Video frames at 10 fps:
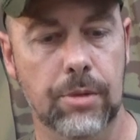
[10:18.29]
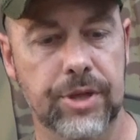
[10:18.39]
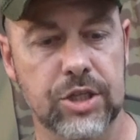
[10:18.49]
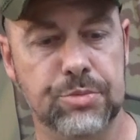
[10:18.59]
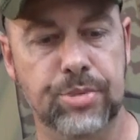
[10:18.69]

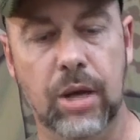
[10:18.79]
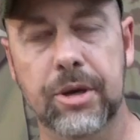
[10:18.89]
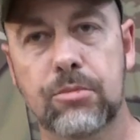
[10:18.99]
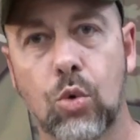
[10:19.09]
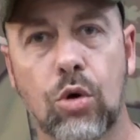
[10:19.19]
this is
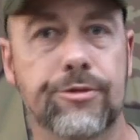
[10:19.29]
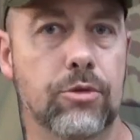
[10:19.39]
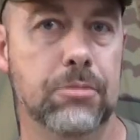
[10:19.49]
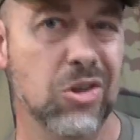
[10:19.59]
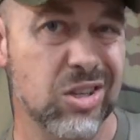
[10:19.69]
probably more
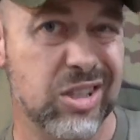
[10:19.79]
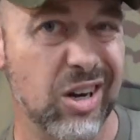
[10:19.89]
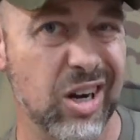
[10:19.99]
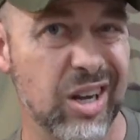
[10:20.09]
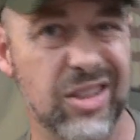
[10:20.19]
for military